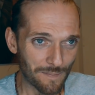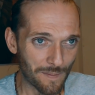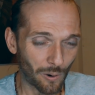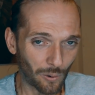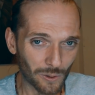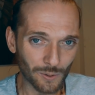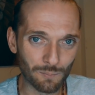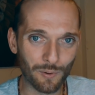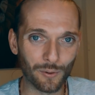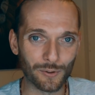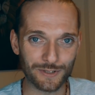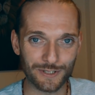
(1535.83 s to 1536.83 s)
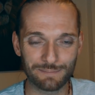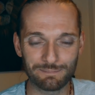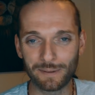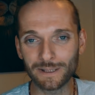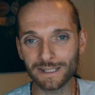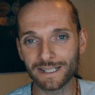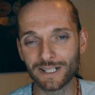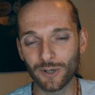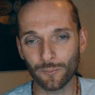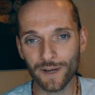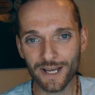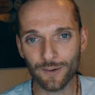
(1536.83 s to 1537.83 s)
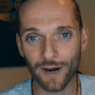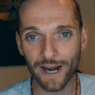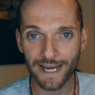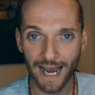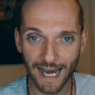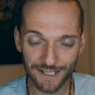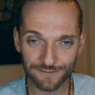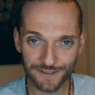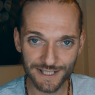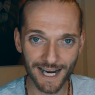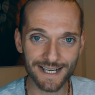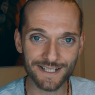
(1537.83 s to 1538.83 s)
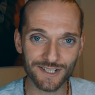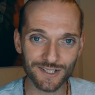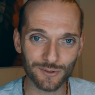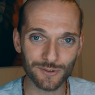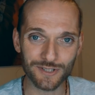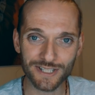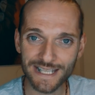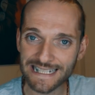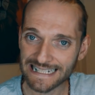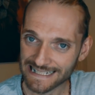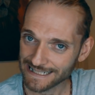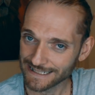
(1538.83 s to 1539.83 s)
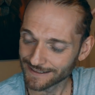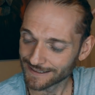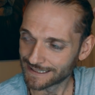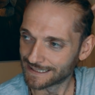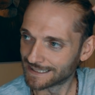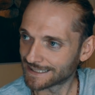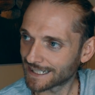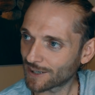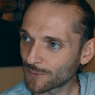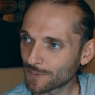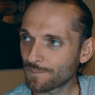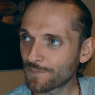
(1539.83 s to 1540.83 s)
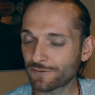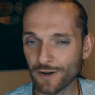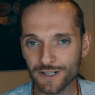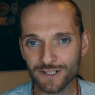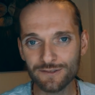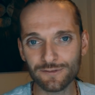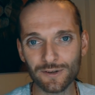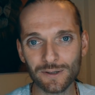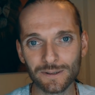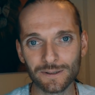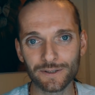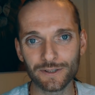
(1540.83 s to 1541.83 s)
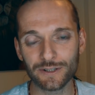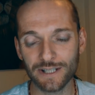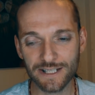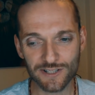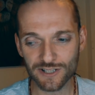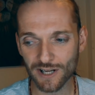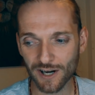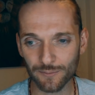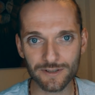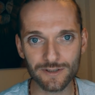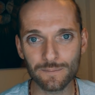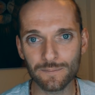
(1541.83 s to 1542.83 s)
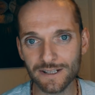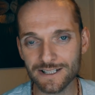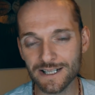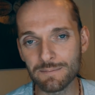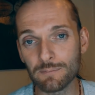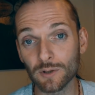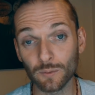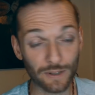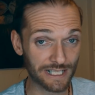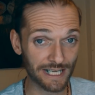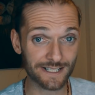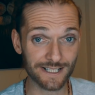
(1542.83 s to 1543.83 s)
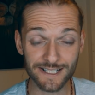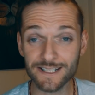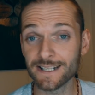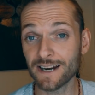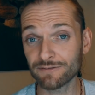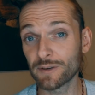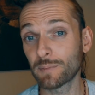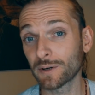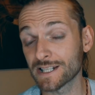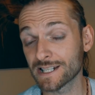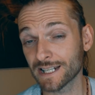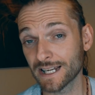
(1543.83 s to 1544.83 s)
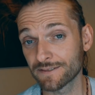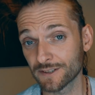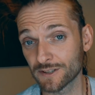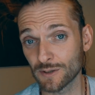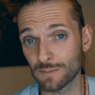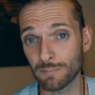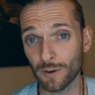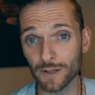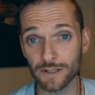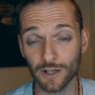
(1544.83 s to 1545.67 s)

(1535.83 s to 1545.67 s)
almost built in a way where it advertises those things. Now, first of all, let's start with something simple which exists in everybody's life at some point: